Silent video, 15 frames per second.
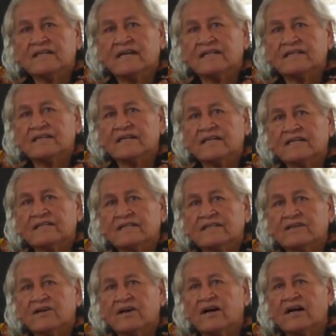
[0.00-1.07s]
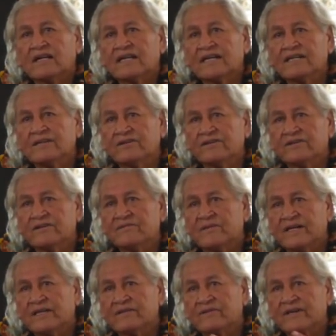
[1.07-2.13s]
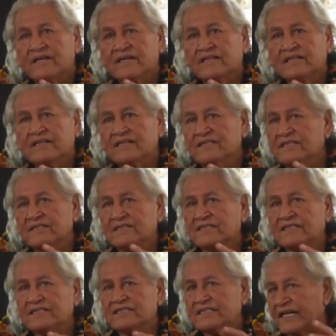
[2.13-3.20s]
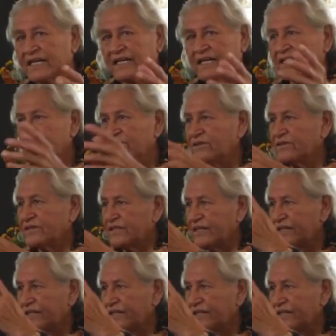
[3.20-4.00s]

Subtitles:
And they're all in order, by the way. You don't just take any old